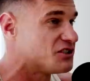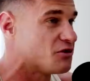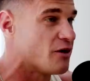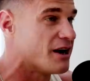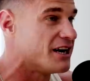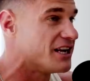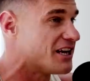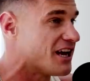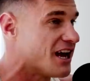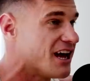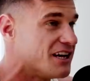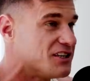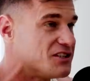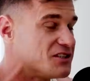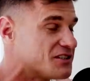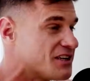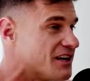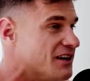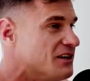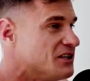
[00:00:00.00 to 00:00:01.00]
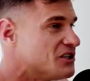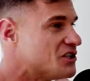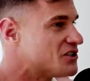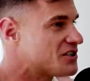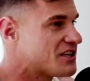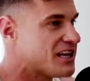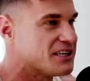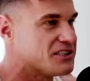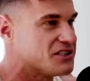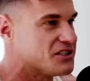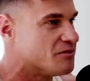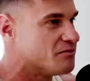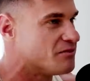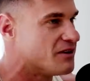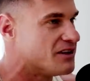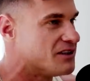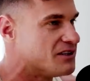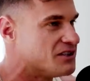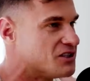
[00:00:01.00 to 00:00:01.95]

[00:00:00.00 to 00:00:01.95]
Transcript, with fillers: twenty K, just yeah. get something.